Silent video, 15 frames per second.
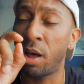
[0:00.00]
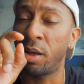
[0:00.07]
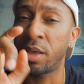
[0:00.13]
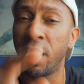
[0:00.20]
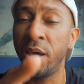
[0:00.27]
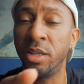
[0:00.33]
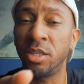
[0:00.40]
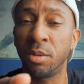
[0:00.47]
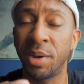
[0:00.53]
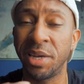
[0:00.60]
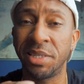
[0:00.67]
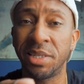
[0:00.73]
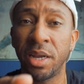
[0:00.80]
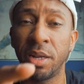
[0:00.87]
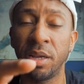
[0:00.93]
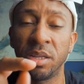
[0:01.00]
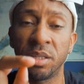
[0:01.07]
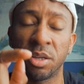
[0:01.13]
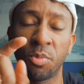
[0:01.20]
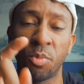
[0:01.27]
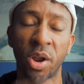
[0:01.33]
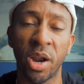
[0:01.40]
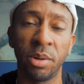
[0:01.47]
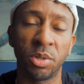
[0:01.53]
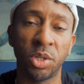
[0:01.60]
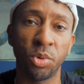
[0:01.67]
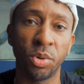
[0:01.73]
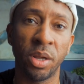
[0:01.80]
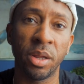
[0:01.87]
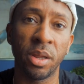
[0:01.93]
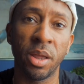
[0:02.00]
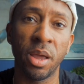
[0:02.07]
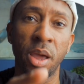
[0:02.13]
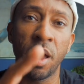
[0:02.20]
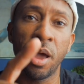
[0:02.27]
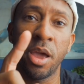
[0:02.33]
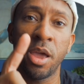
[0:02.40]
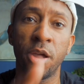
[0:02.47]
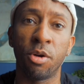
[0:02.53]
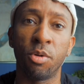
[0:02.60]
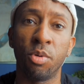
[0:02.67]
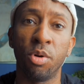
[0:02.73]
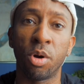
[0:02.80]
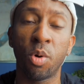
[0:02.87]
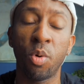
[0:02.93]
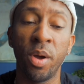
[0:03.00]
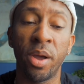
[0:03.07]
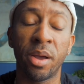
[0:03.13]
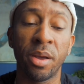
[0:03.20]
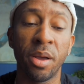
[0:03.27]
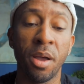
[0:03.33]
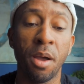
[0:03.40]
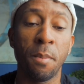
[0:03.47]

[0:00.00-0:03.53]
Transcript: I'll get into my settings on what I'm shooting here real quick.